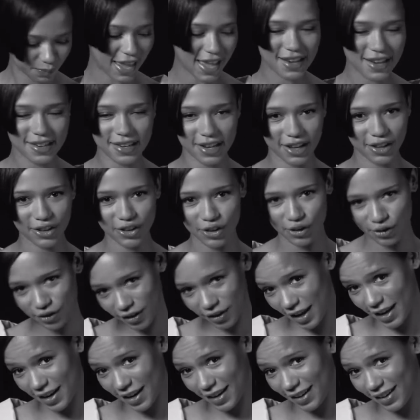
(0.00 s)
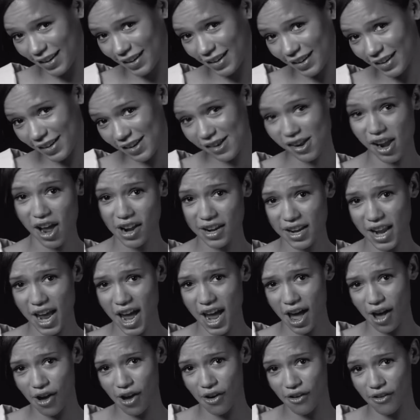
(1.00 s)
You're I can't not. tell you, Lynn. Not you would
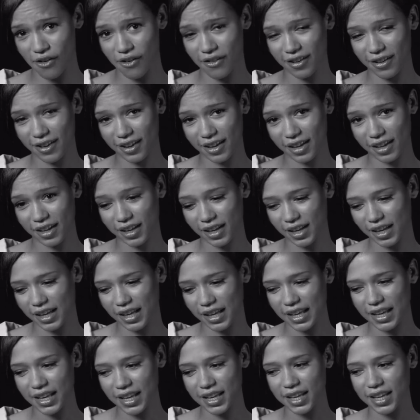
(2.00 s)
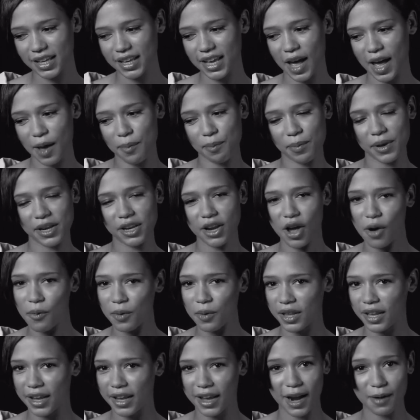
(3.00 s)
now. tell me if you were a vampire. Yeah, but
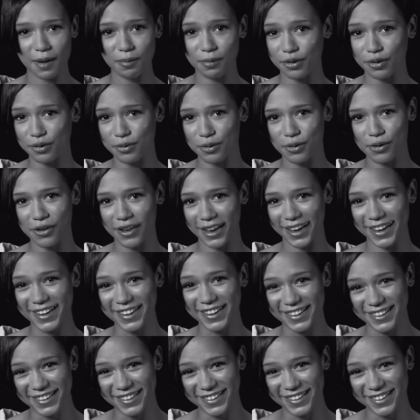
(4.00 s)
not when the camera's rolling.